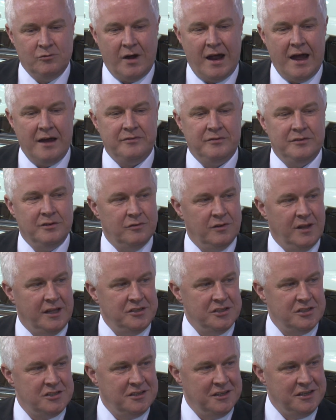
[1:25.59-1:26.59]
raft of
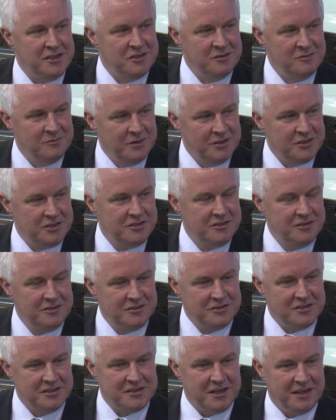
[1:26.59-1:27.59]
legislation which is
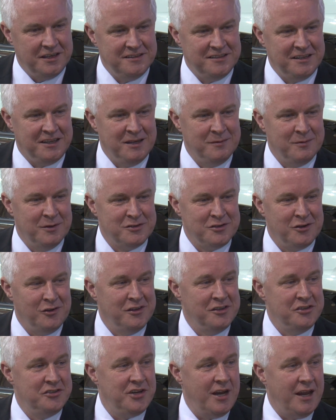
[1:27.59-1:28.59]
designed to keep us
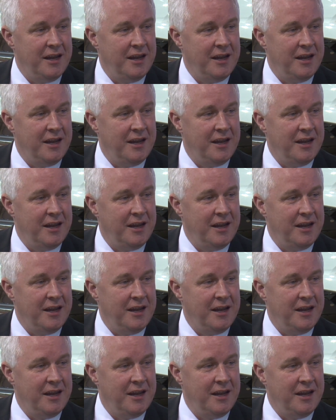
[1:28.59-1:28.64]
all in